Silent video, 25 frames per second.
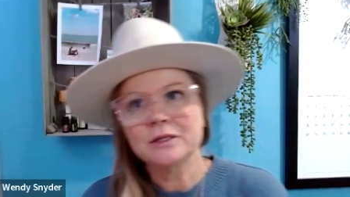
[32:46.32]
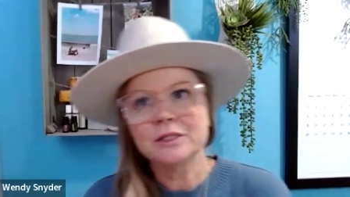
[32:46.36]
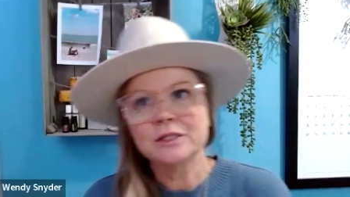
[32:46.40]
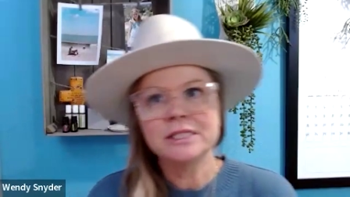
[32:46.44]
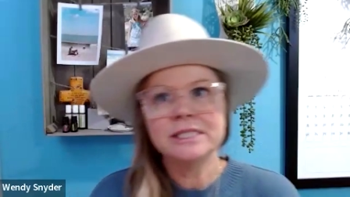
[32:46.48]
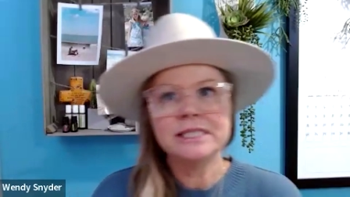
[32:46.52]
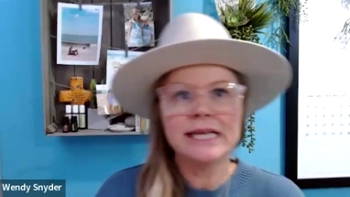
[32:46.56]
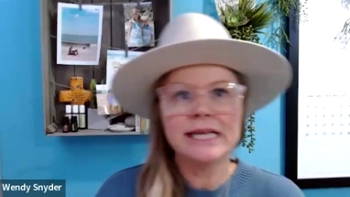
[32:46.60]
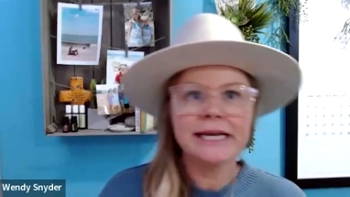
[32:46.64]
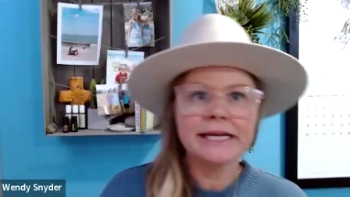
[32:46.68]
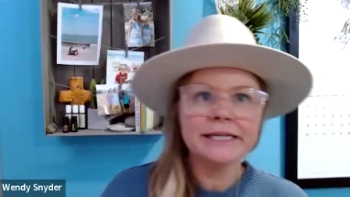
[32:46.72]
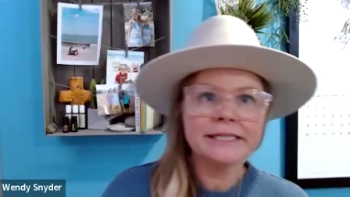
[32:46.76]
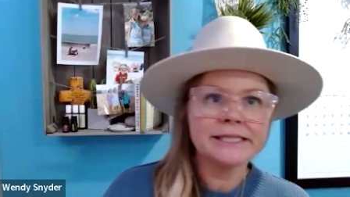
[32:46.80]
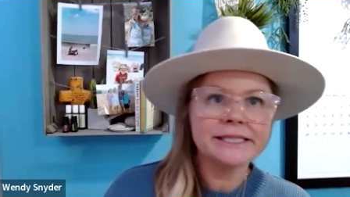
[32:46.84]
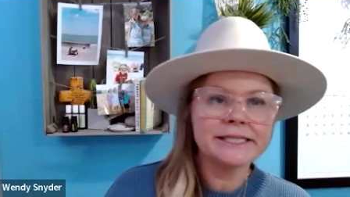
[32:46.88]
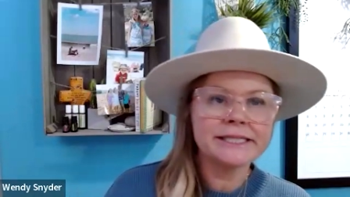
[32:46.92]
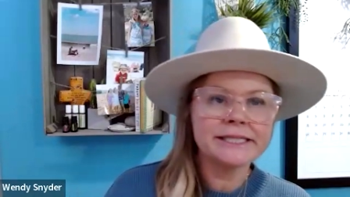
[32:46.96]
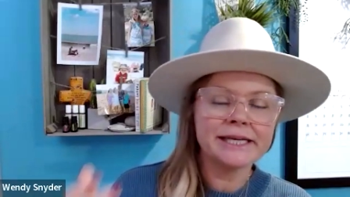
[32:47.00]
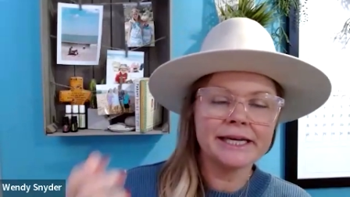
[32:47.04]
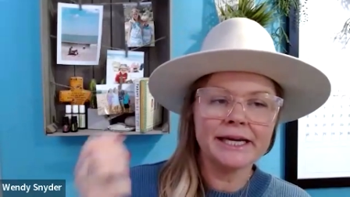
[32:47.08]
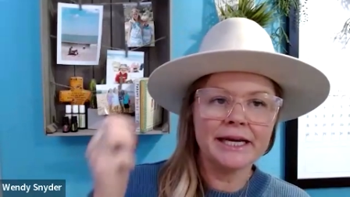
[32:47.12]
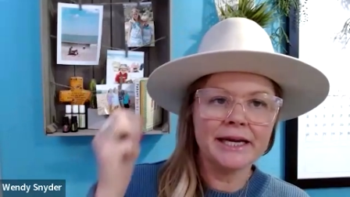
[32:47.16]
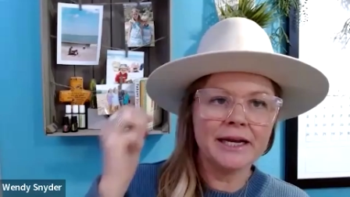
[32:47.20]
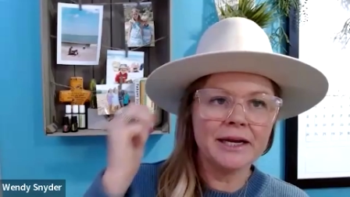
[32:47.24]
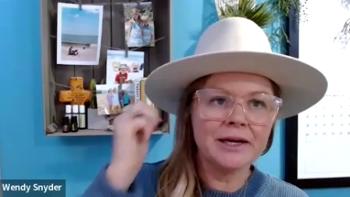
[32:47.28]

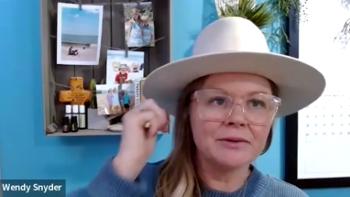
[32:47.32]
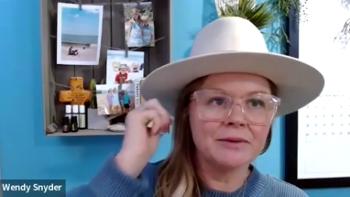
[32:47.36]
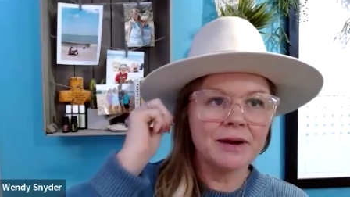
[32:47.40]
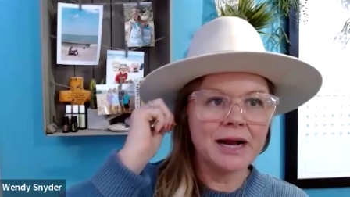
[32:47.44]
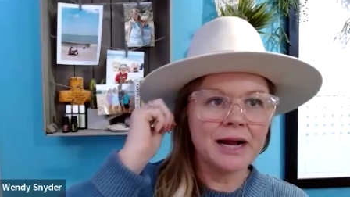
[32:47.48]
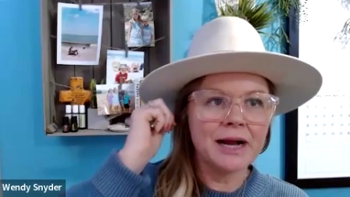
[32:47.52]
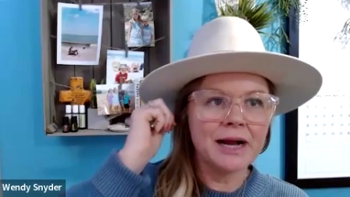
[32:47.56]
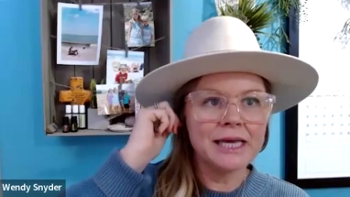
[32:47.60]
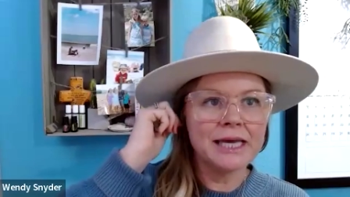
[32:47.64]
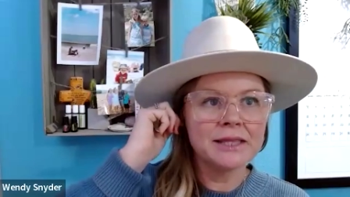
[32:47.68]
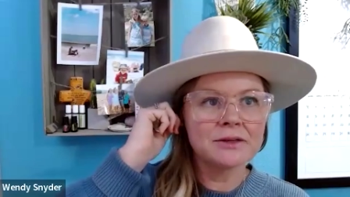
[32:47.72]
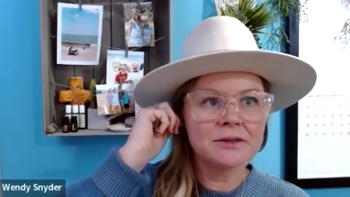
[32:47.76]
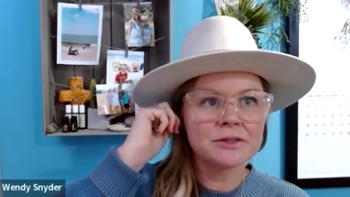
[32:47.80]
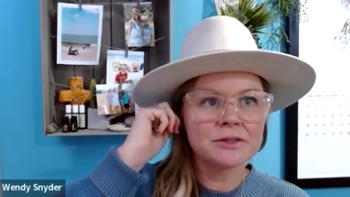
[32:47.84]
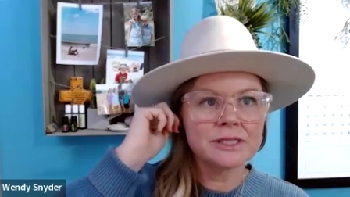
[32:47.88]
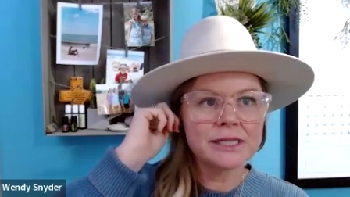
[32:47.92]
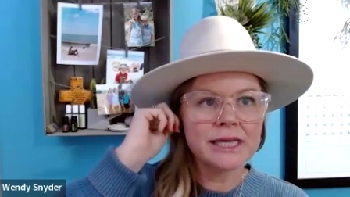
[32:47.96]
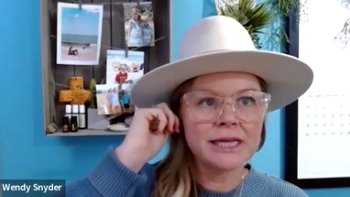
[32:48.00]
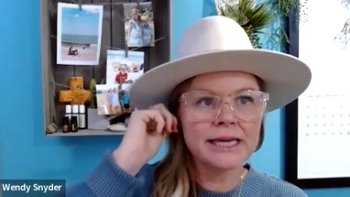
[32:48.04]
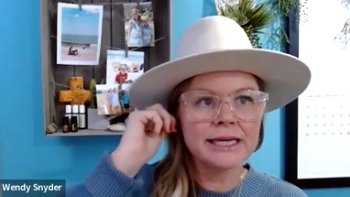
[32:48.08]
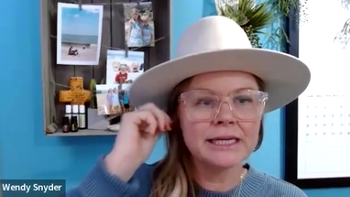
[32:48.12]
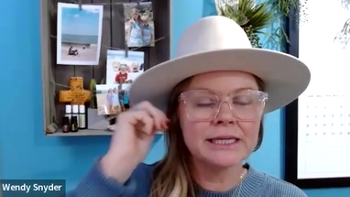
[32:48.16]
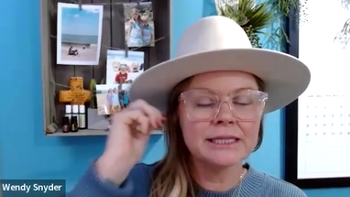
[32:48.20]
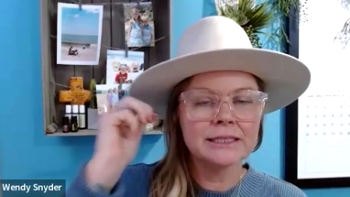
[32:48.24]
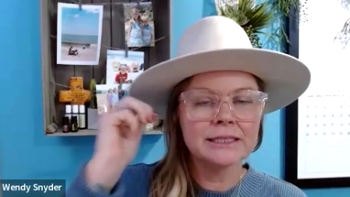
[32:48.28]
dancing, right? There's
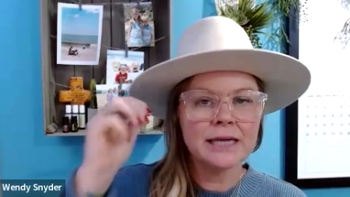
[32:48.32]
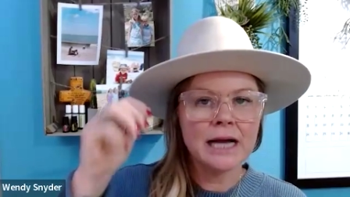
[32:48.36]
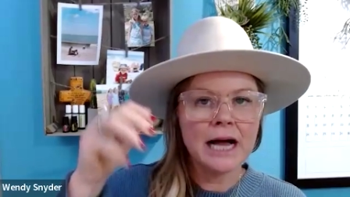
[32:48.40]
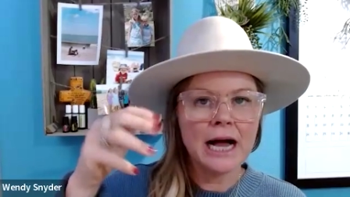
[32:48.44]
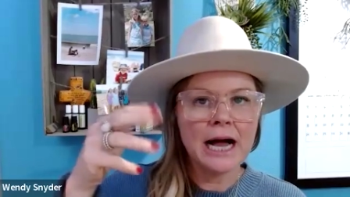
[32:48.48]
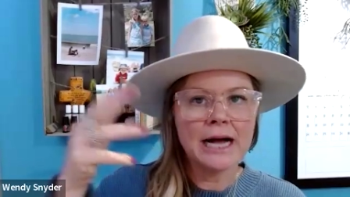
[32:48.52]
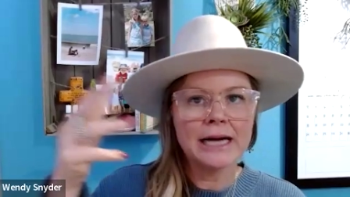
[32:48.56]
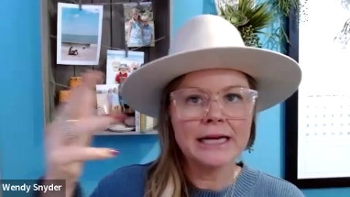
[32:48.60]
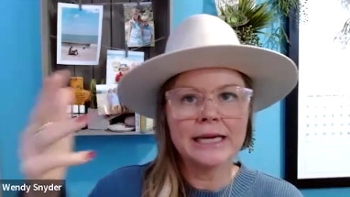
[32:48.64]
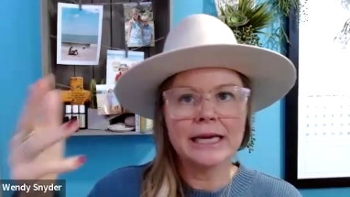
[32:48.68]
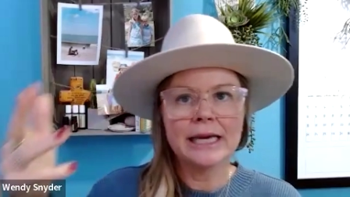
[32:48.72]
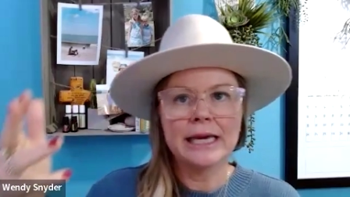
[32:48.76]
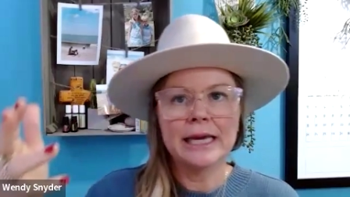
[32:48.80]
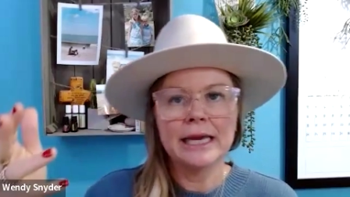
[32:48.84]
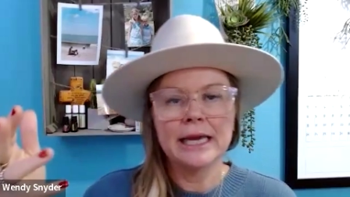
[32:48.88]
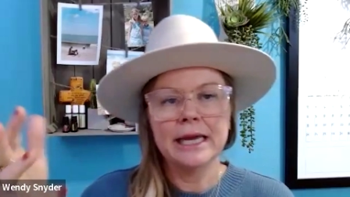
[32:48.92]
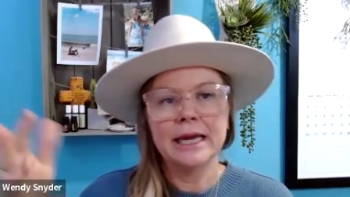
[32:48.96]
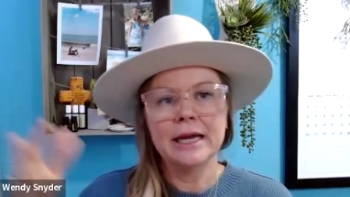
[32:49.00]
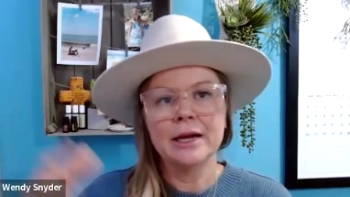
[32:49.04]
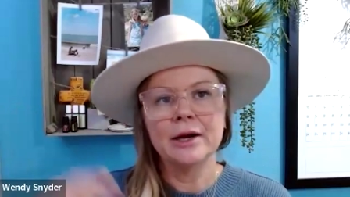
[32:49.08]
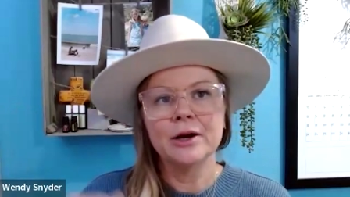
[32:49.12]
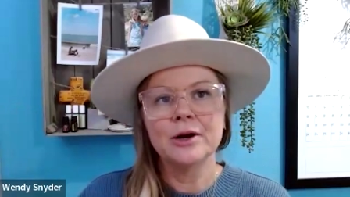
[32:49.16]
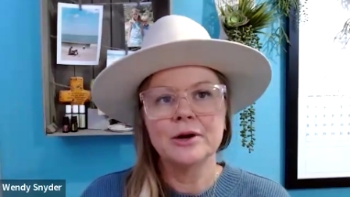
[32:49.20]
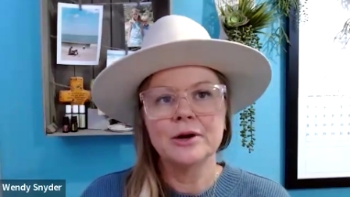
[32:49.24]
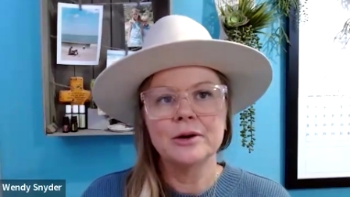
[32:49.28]
like
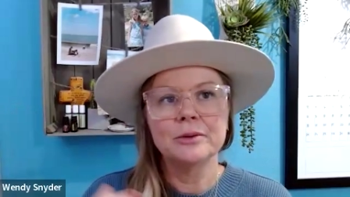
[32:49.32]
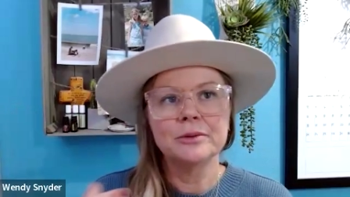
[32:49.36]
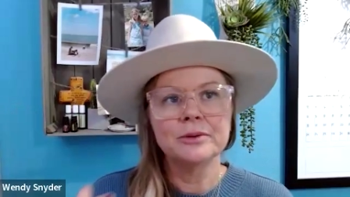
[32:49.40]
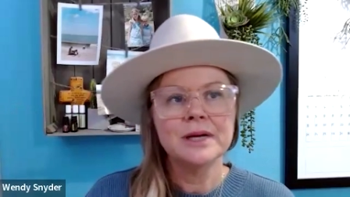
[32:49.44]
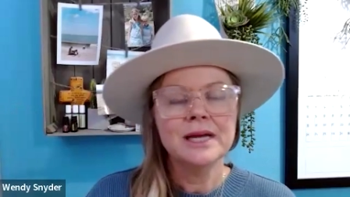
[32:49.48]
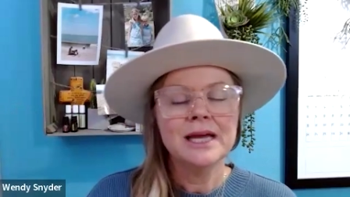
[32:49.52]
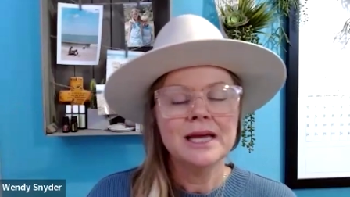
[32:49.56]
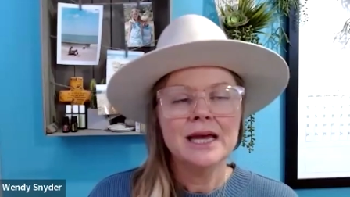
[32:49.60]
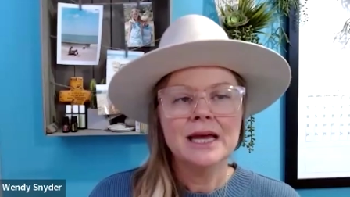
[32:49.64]
hugging, or